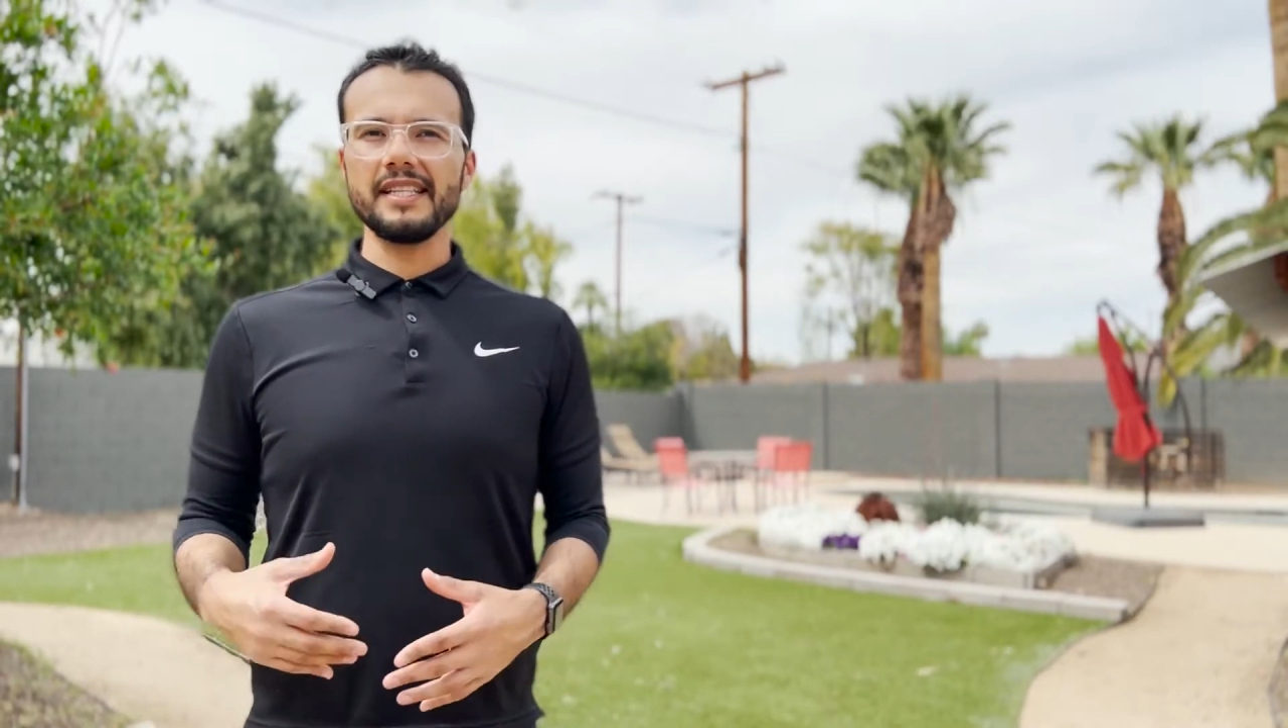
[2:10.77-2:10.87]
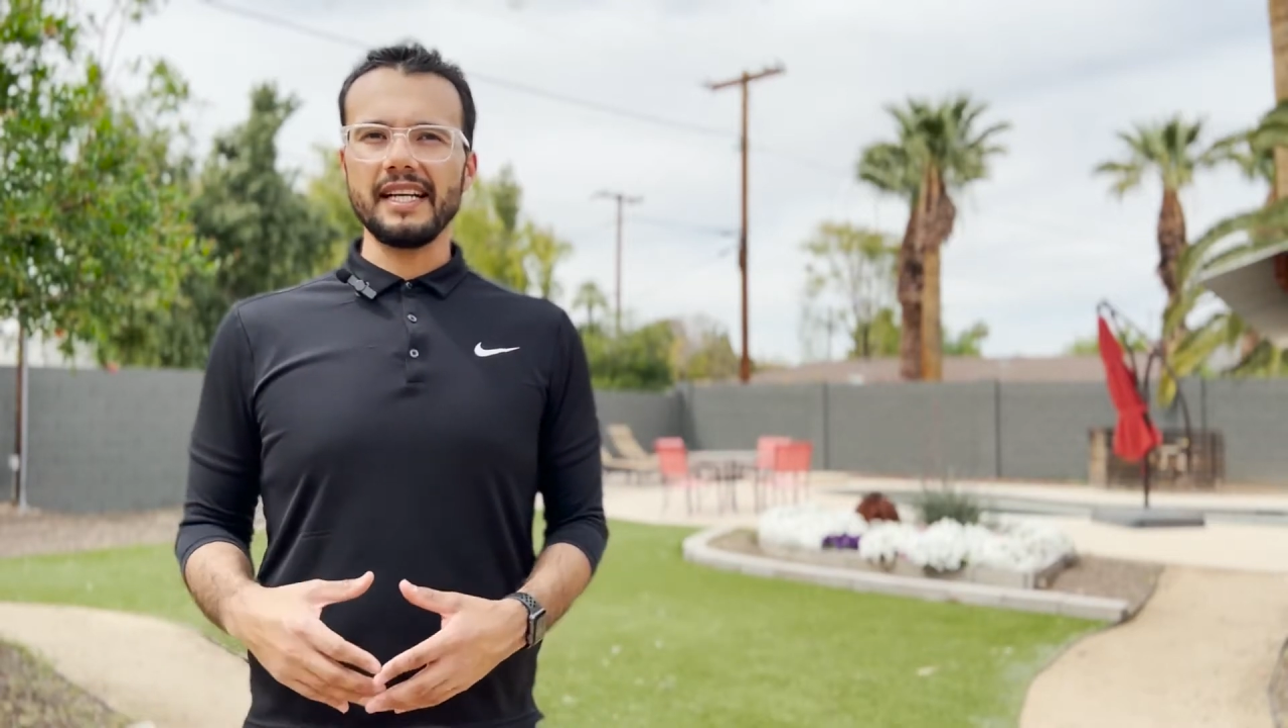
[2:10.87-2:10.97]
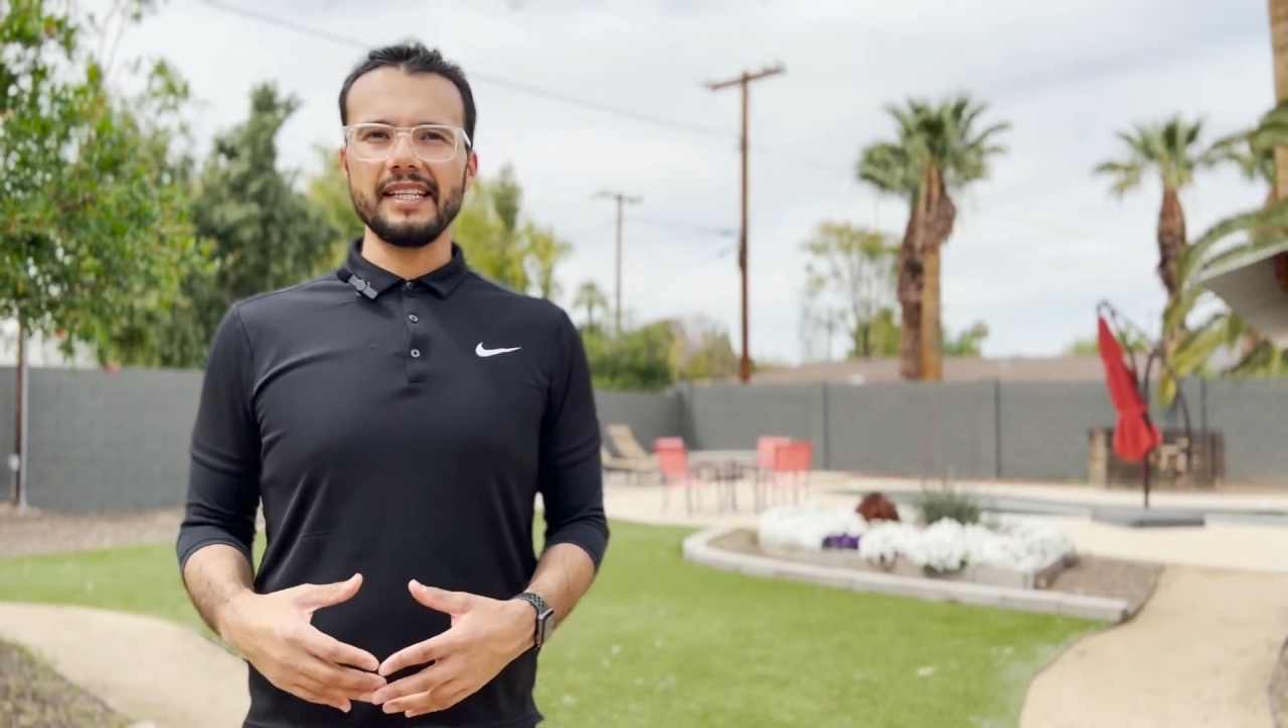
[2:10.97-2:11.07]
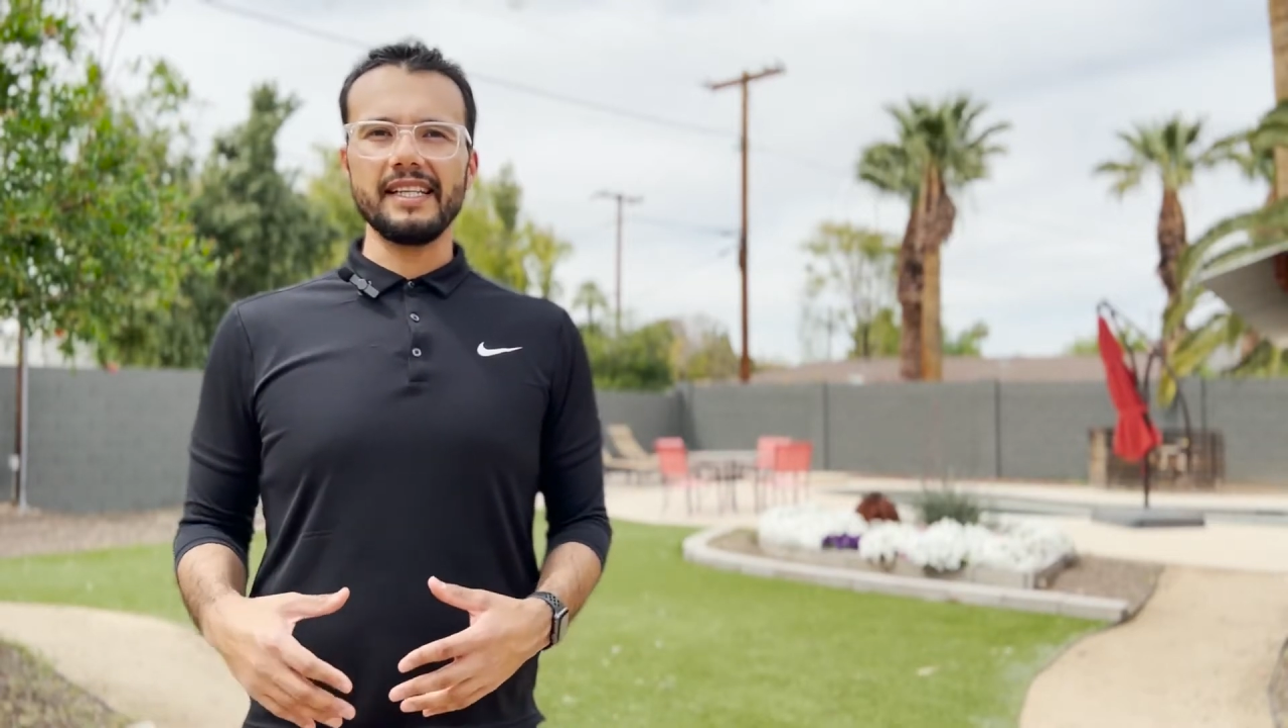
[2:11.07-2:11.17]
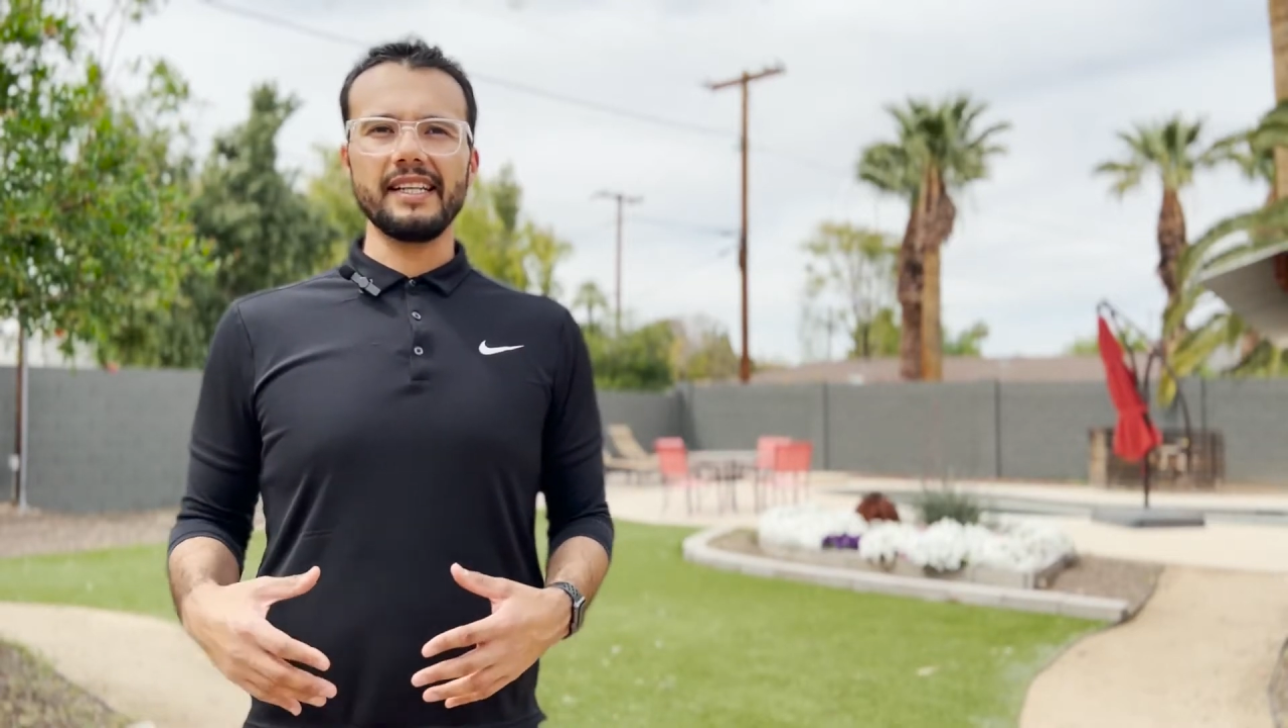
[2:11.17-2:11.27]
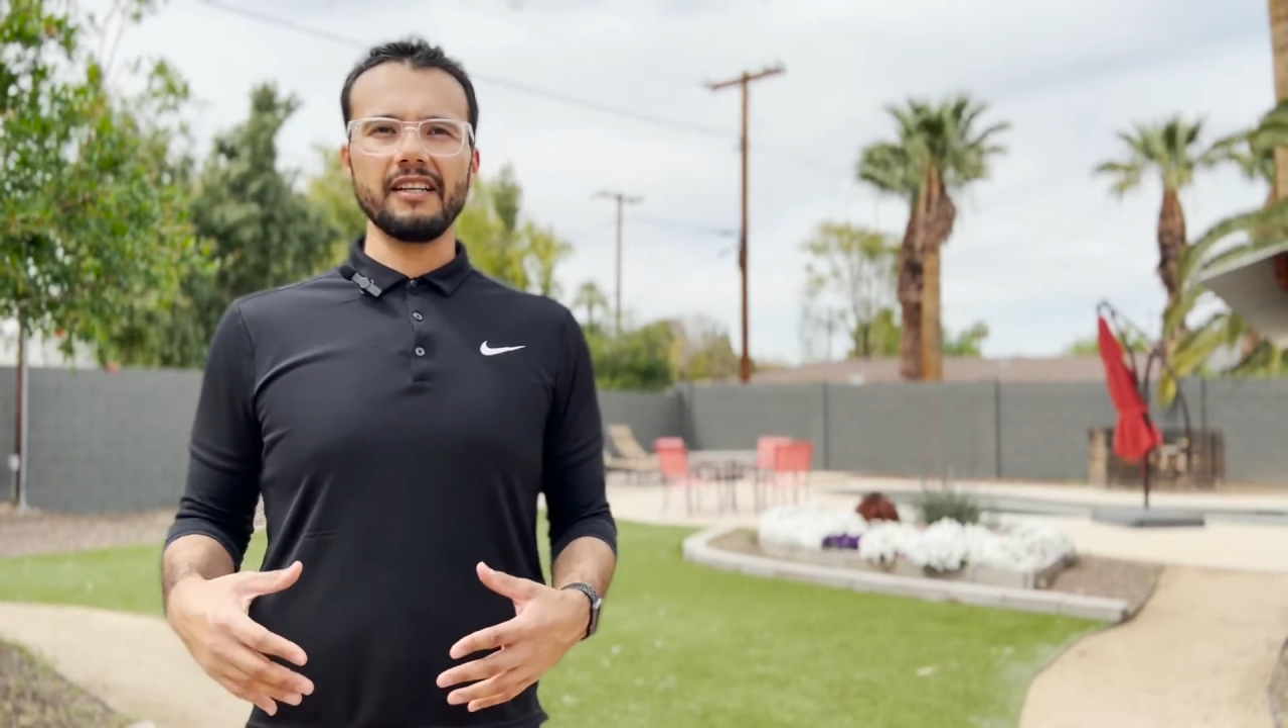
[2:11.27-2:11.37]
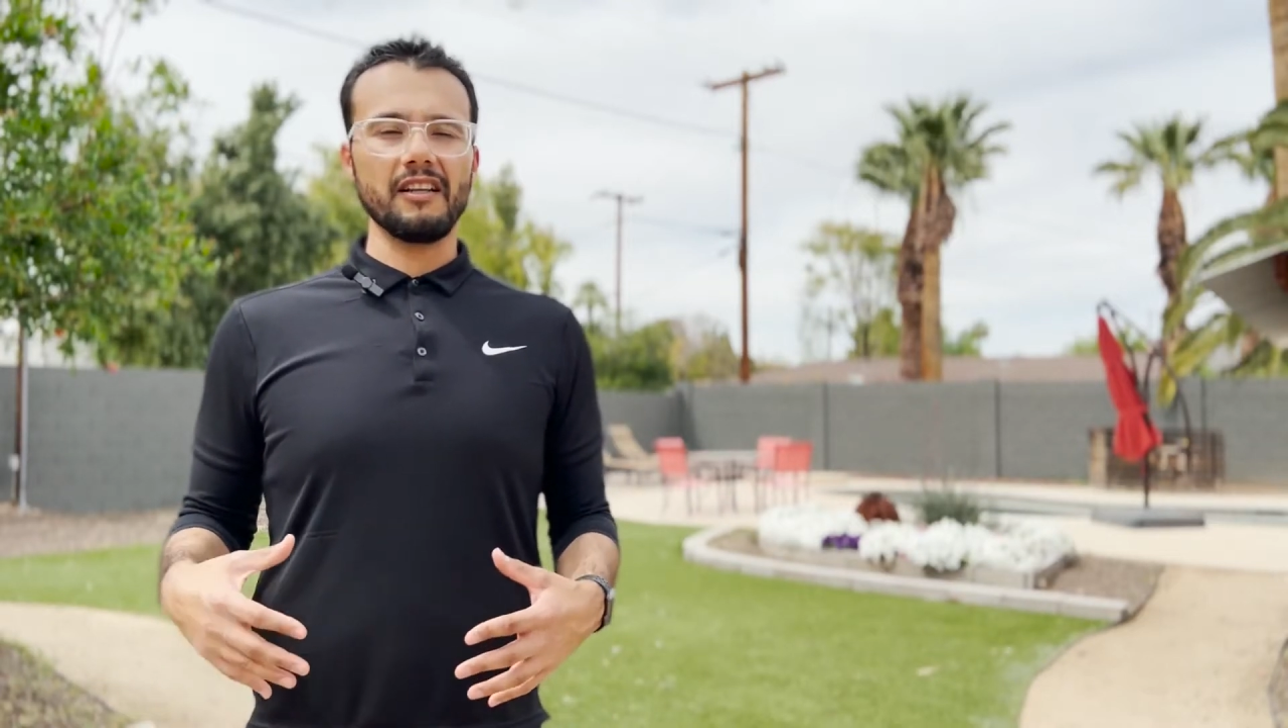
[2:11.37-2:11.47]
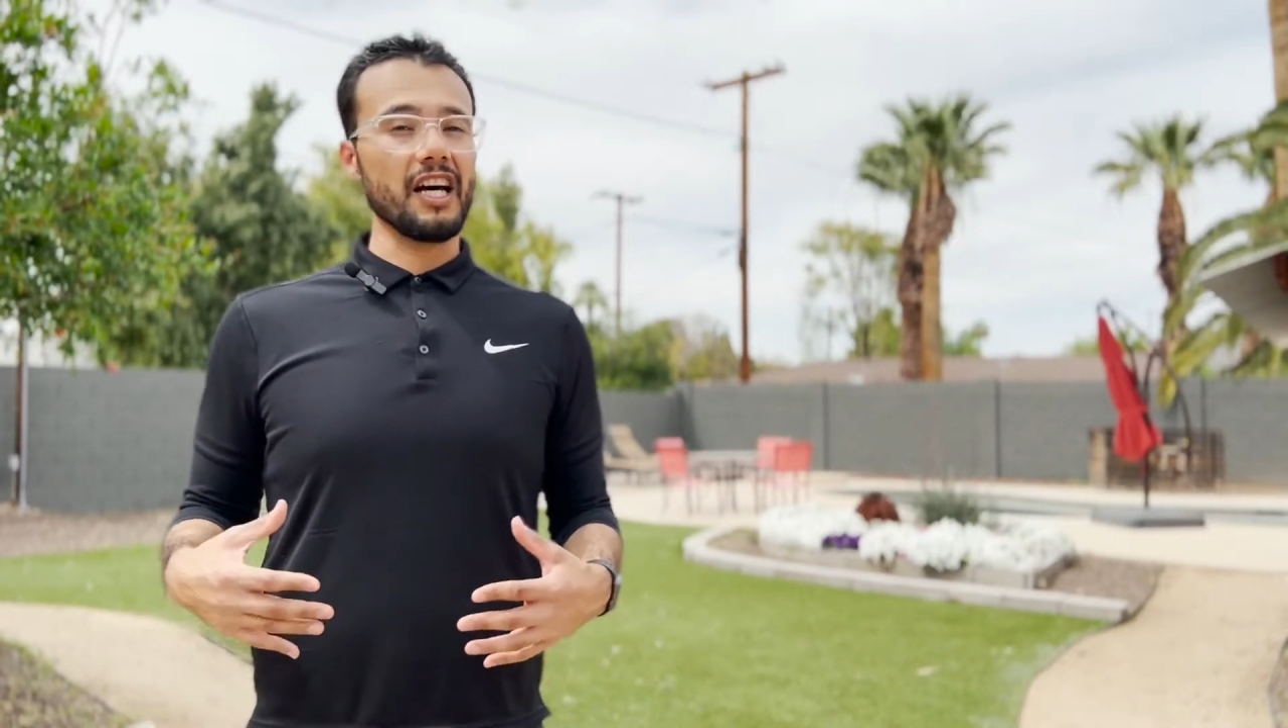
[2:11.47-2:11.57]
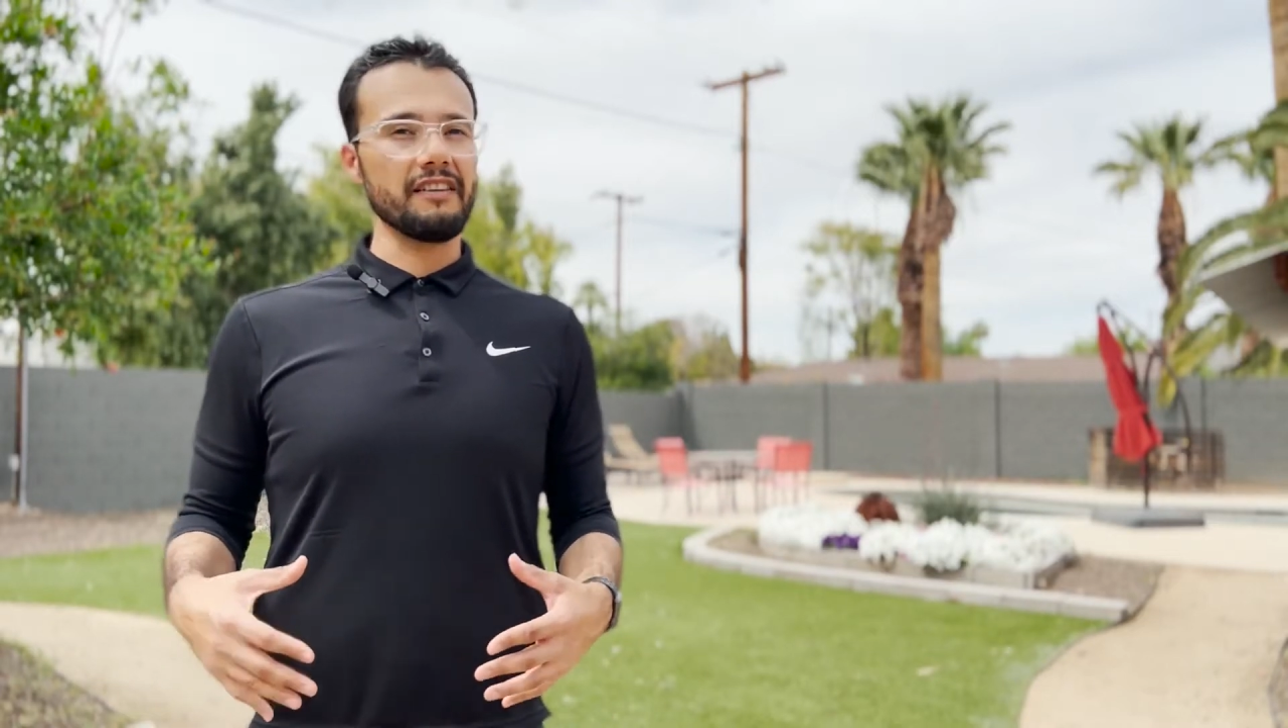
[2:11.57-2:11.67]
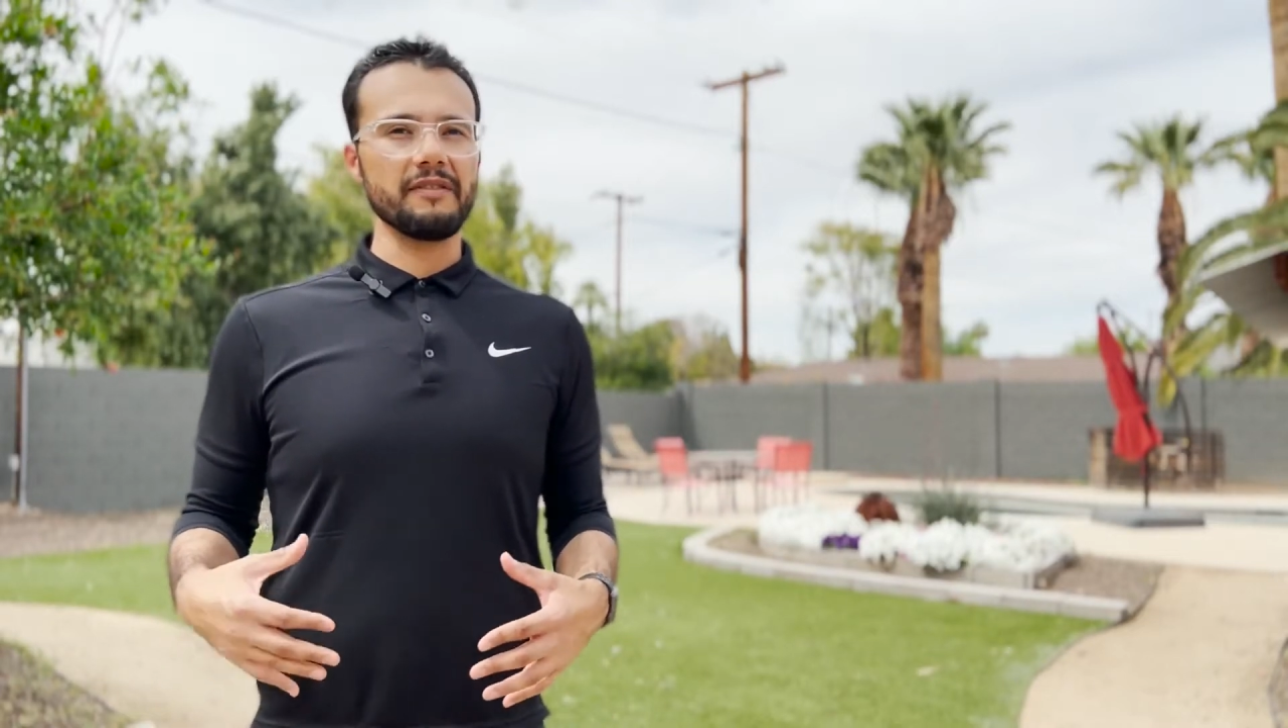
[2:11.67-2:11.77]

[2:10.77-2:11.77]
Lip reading: that needed a lot